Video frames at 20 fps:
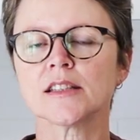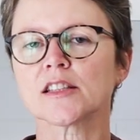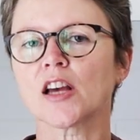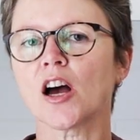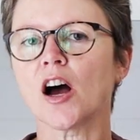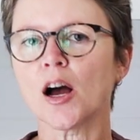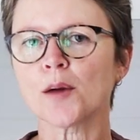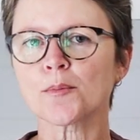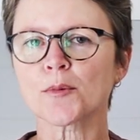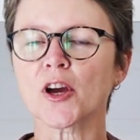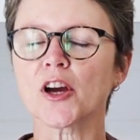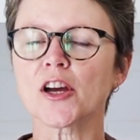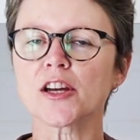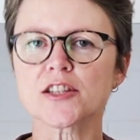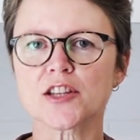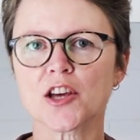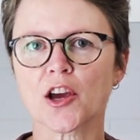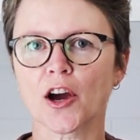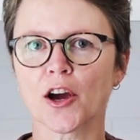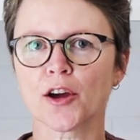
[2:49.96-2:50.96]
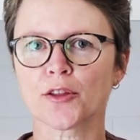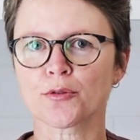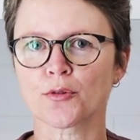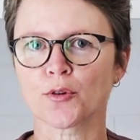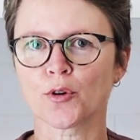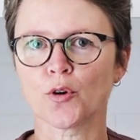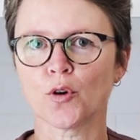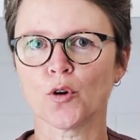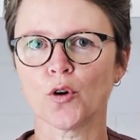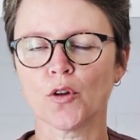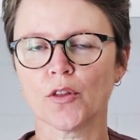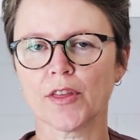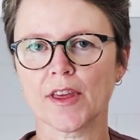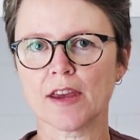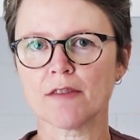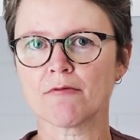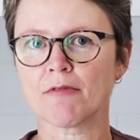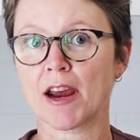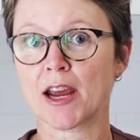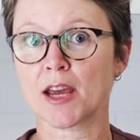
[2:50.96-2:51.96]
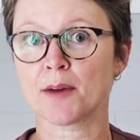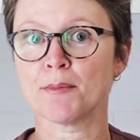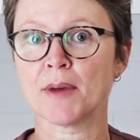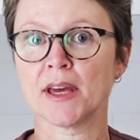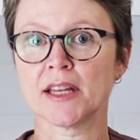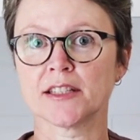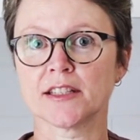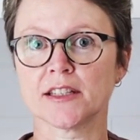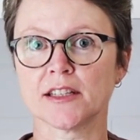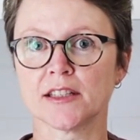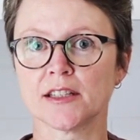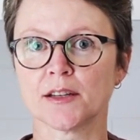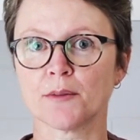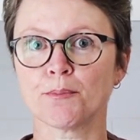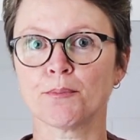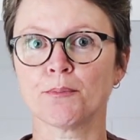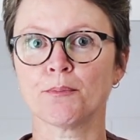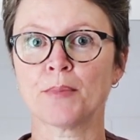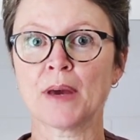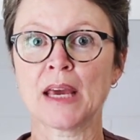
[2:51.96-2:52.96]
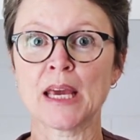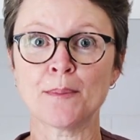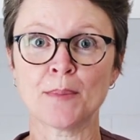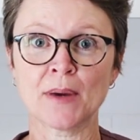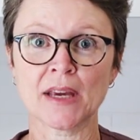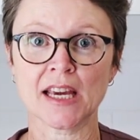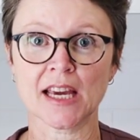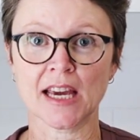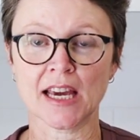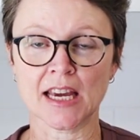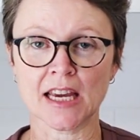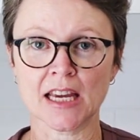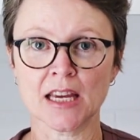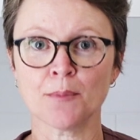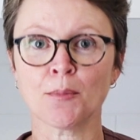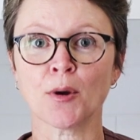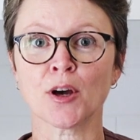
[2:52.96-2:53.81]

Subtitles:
So I'm going to go through all the recommended PPE,